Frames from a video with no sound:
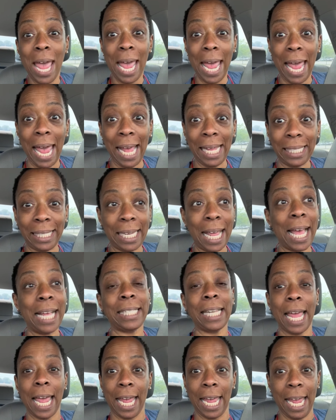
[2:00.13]
He
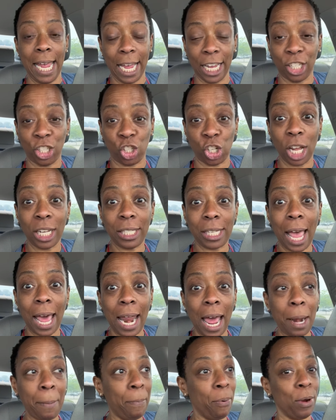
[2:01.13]
says he had just got
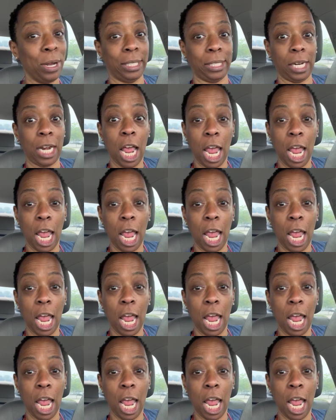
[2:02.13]
out of prison.